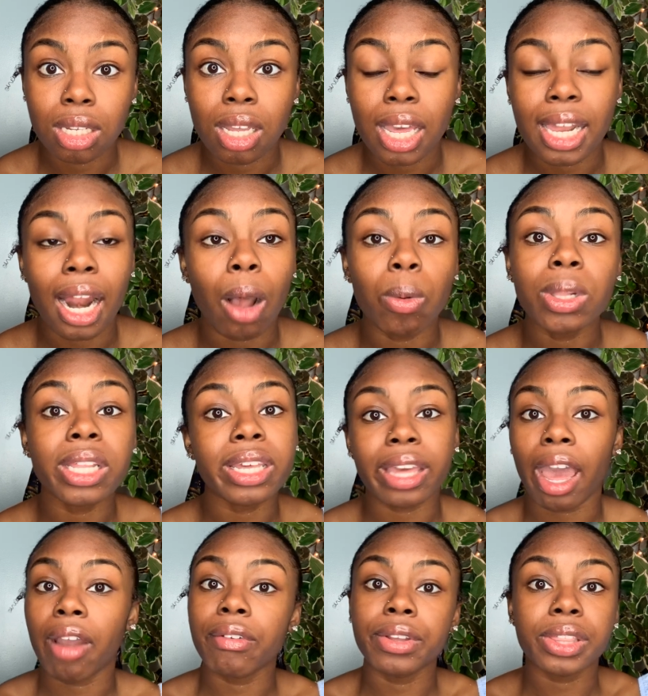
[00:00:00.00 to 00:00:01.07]
And I will link
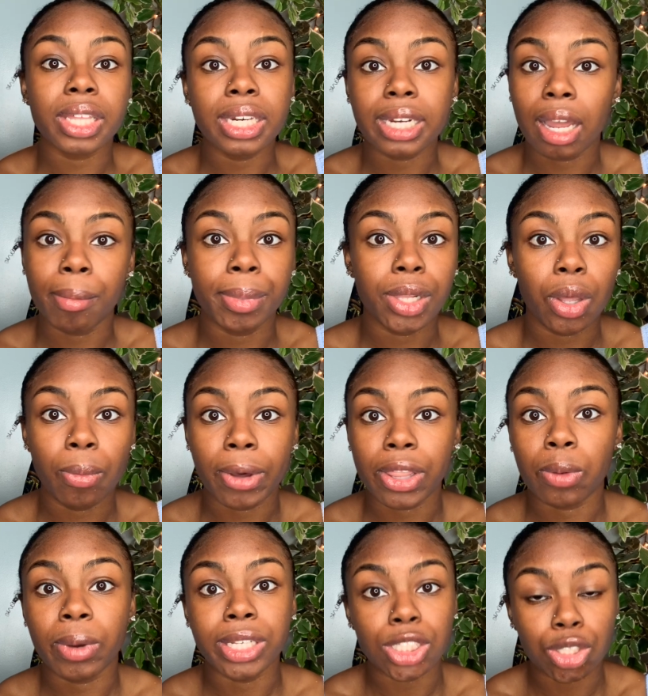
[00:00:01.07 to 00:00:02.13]
everything down below, by the
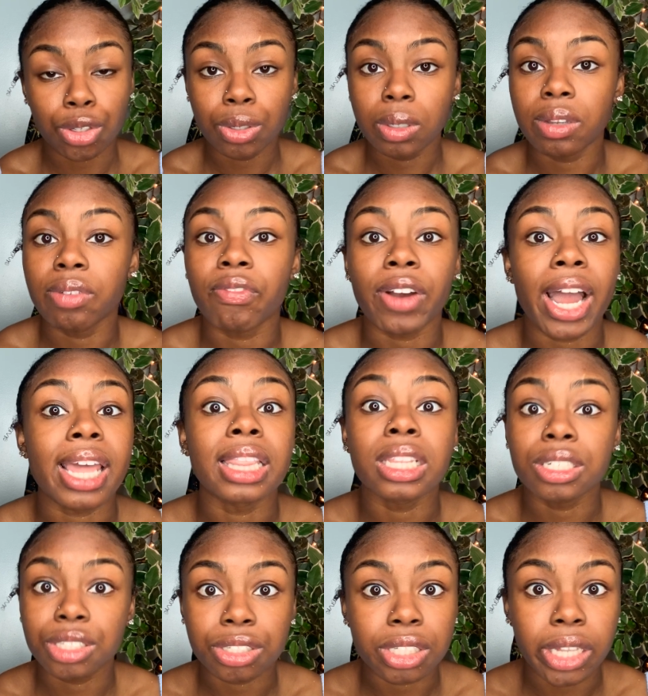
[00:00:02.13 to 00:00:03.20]
way, so you can find
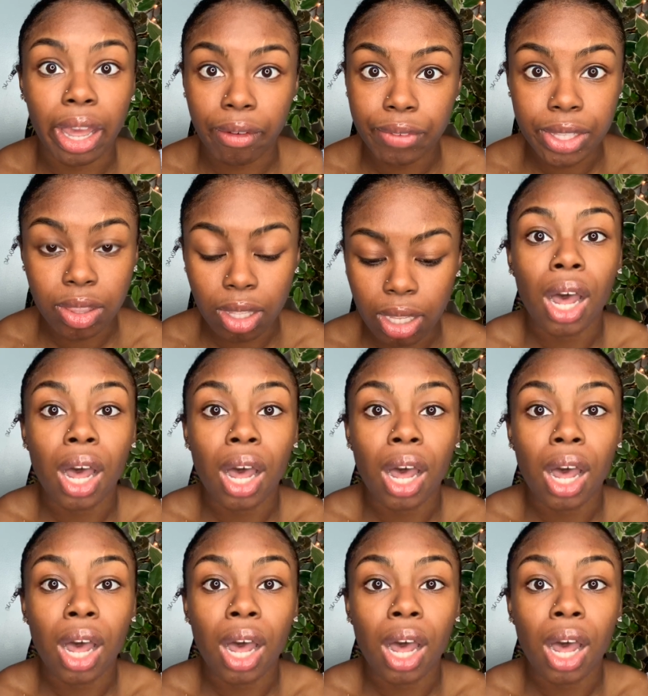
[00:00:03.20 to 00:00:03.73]
literally everything.